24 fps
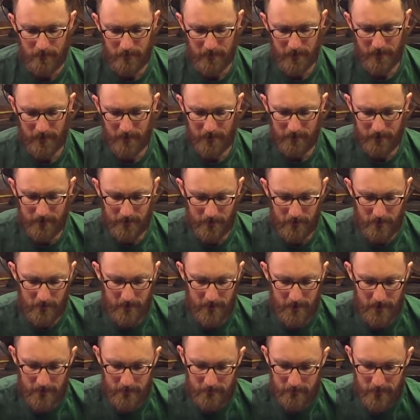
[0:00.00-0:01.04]
but I'm going to go
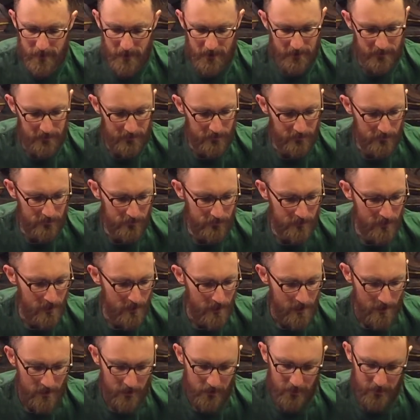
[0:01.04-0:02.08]
ahead and make a new
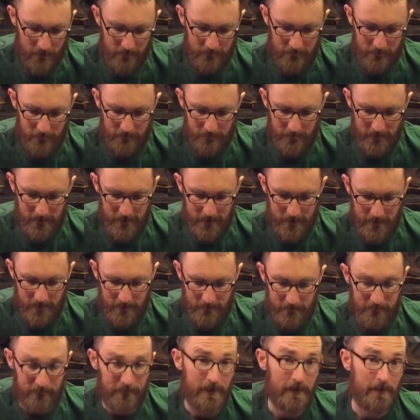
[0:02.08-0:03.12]
cover plate
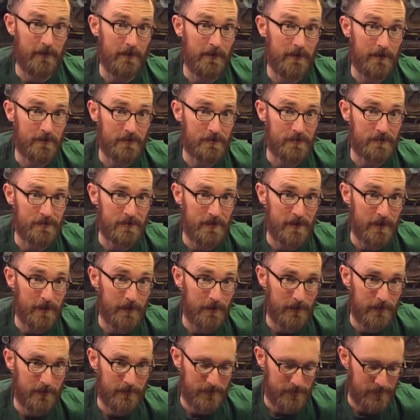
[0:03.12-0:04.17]
out of 1/8"
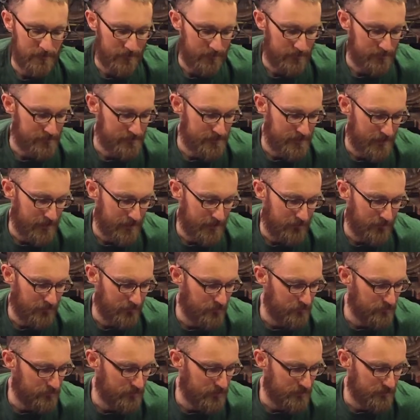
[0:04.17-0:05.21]
thick stock
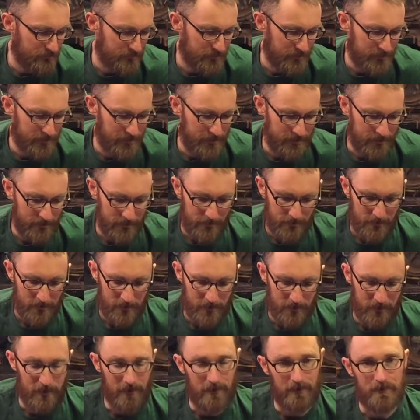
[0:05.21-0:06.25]
aluminum plate,
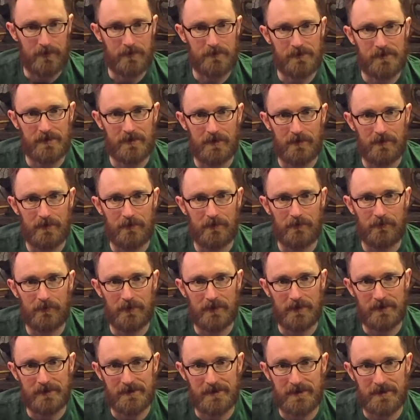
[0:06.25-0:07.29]
and I'll use the old
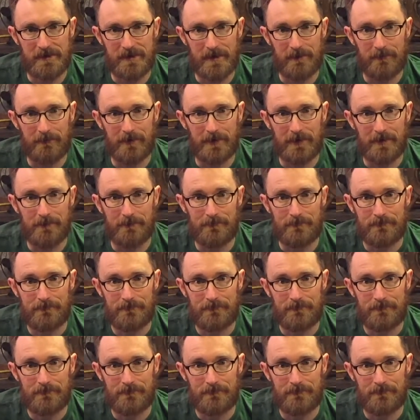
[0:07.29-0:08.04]
one as a template.